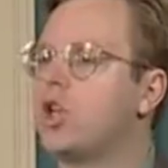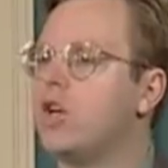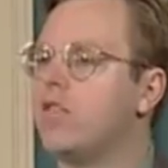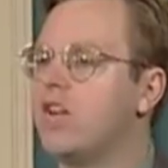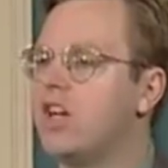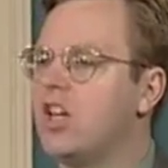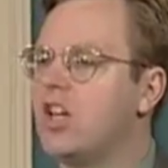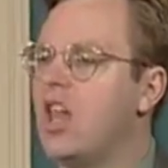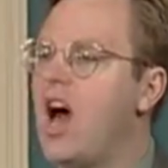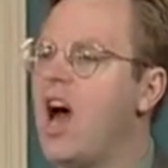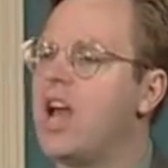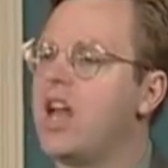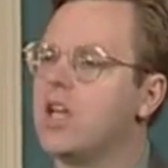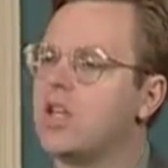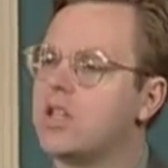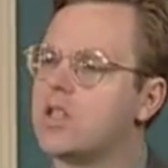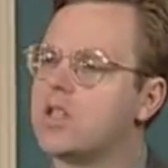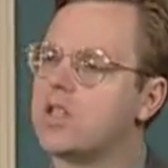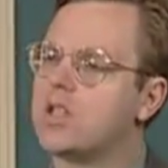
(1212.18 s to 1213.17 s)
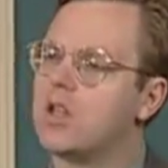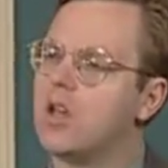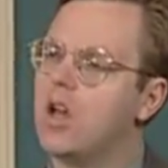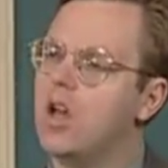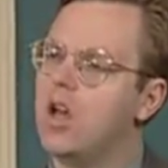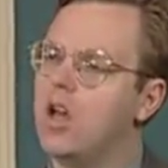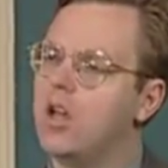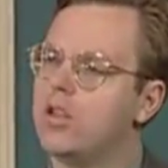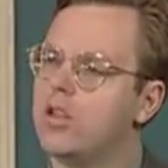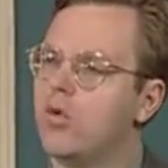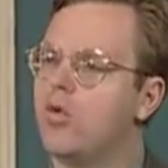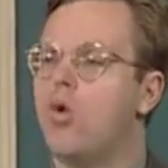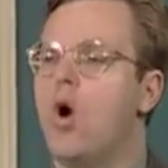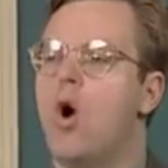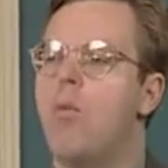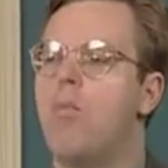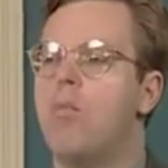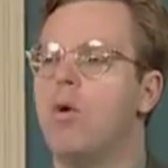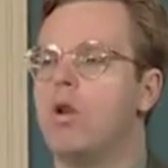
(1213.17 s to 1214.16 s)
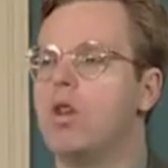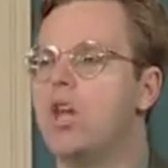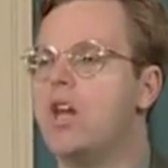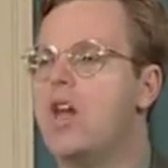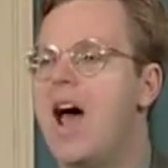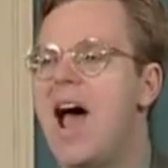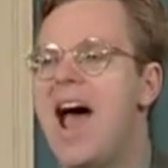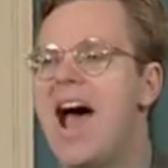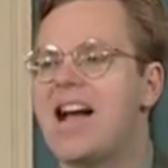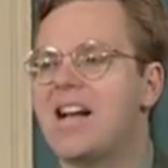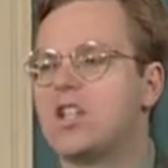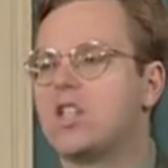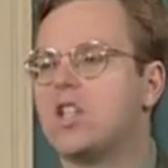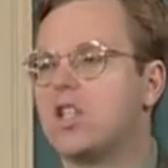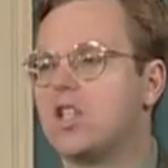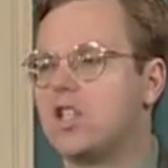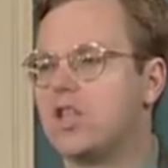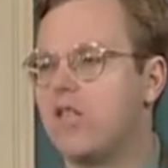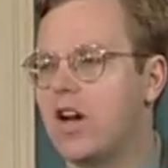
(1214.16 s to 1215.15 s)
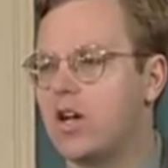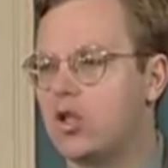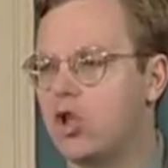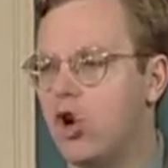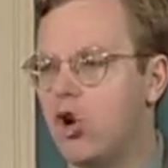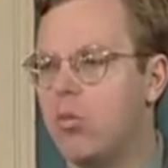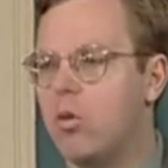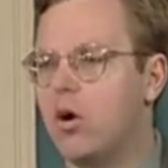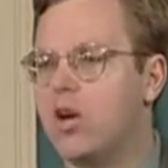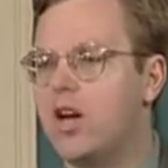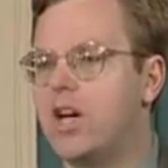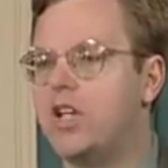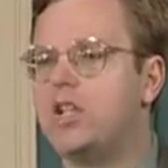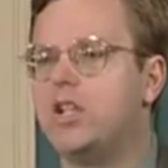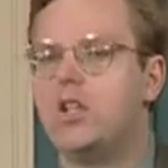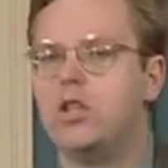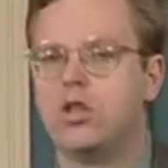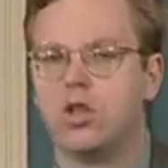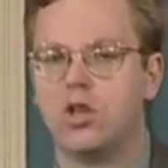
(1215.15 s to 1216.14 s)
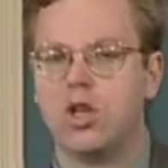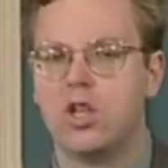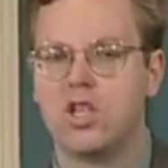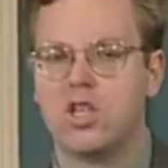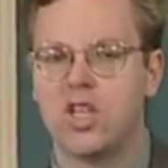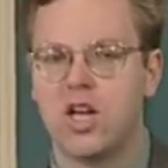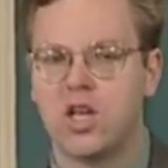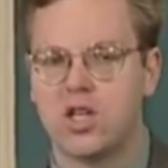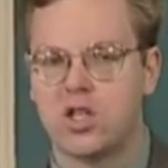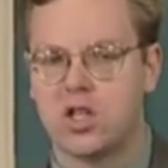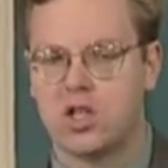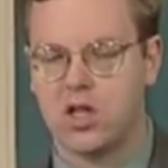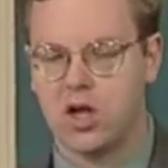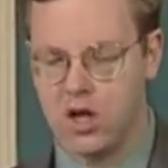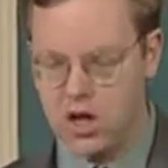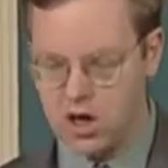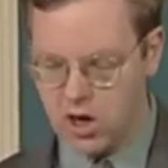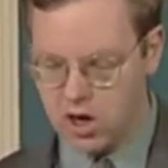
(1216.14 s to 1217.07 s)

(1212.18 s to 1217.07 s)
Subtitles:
of an alliance, the Rome-Berlin Axis of October 1936,